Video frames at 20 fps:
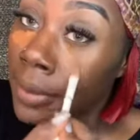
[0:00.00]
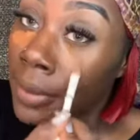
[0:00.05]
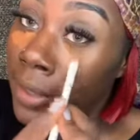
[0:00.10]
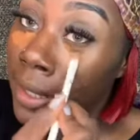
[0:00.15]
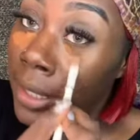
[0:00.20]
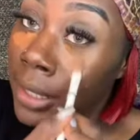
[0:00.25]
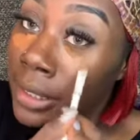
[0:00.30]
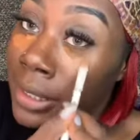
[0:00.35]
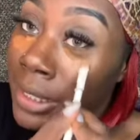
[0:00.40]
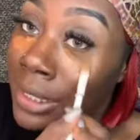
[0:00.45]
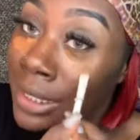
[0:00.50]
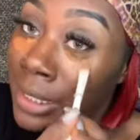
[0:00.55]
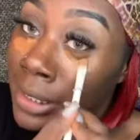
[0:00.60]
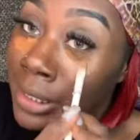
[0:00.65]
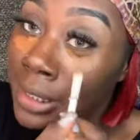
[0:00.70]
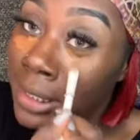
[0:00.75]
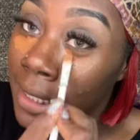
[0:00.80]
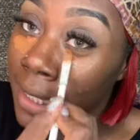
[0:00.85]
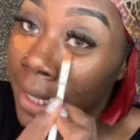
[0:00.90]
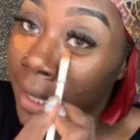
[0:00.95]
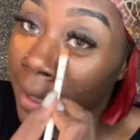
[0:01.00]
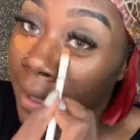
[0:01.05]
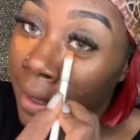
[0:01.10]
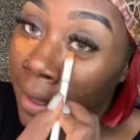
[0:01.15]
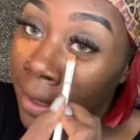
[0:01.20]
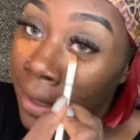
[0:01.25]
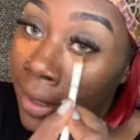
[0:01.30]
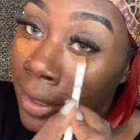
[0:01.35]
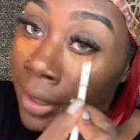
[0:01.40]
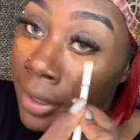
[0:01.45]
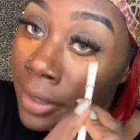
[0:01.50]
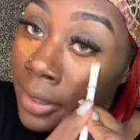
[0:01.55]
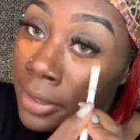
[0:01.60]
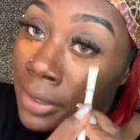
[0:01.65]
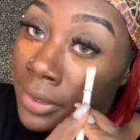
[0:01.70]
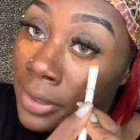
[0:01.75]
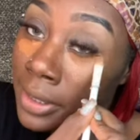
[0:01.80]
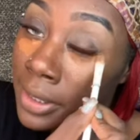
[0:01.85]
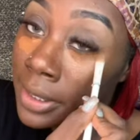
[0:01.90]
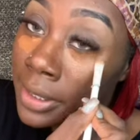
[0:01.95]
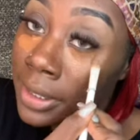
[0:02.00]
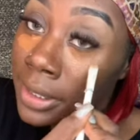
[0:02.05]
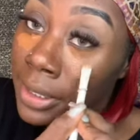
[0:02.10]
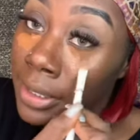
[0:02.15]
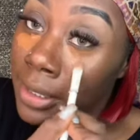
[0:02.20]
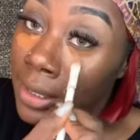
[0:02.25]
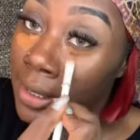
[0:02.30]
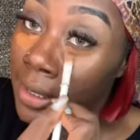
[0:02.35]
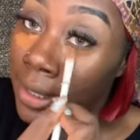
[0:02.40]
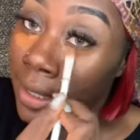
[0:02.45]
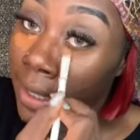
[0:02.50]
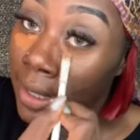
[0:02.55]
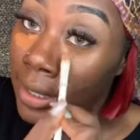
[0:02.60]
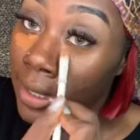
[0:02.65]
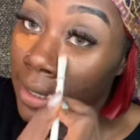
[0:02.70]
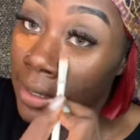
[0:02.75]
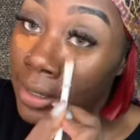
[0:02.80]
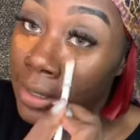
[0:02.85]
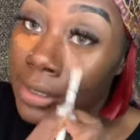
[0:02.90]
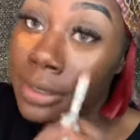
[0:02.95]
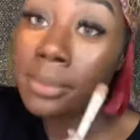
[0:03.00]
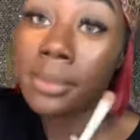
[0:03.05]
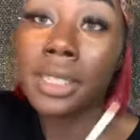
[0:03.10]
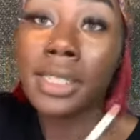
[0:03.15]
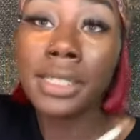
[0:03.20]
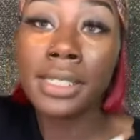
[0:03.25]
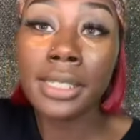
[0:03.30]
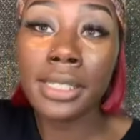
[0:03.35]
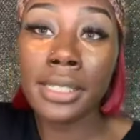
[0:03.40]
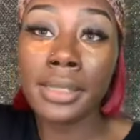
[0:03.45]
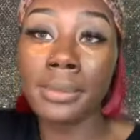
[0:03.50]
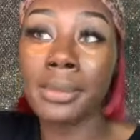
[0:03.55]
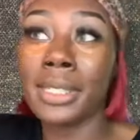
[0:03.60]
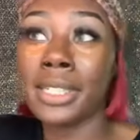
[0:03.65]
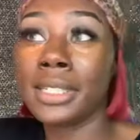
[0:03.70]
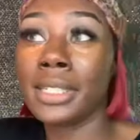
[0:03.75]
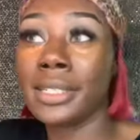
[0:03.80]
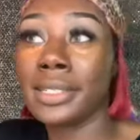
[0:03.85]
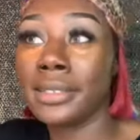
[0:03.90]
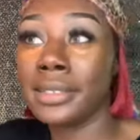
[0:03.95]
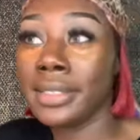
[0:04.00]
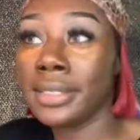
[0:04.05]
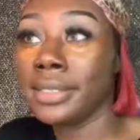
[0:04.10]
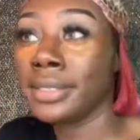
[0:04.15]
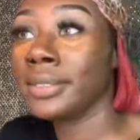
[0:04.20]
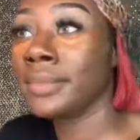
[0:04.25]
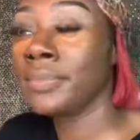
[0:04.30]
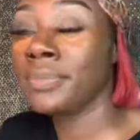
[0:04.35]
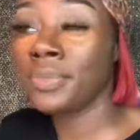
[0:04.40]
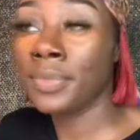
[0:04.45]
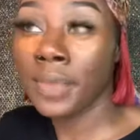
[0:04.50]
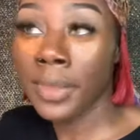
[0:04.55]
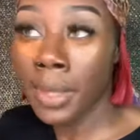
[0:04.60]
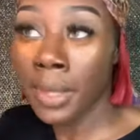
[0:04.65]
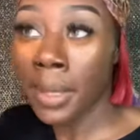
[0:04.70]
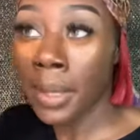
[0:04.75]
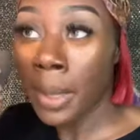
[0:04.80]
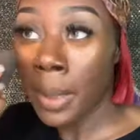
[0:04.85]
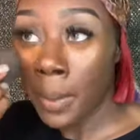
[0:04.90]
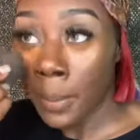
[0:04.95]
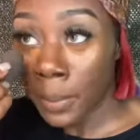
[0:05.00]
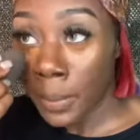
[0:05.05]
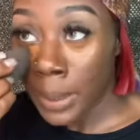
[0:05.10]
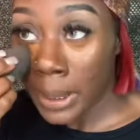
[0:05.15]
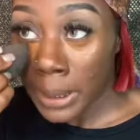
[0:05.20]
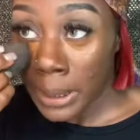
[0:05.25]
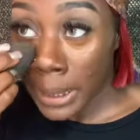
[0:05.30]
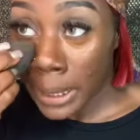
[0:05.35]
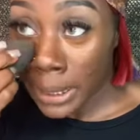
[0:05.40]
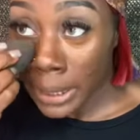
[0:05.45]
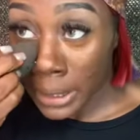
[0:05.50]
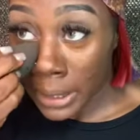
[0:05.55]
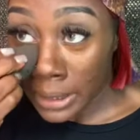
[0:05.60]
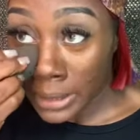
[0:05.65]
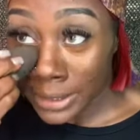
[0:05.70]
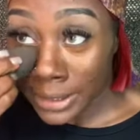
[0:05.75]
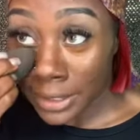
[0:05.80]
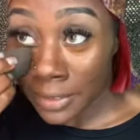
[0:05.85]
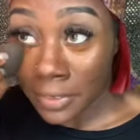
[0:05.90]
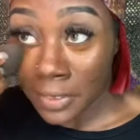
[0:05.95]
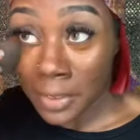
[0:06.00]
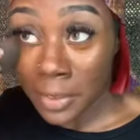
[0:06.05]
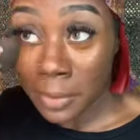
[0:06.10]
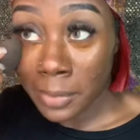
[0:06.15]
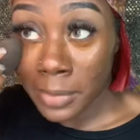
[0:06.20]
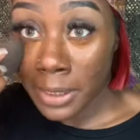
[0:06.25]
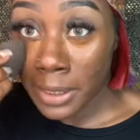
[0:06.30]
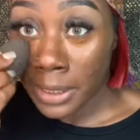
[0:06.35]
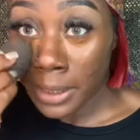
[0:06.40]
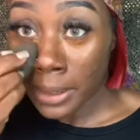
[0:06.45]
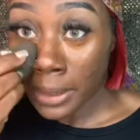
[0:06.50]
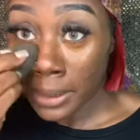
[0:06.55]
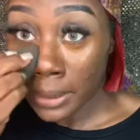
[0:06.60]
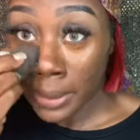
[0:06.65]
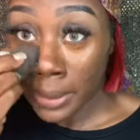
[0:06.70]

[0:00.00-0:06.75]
That Nikki, I done lost my damn man out here. Putting that light stuff on me.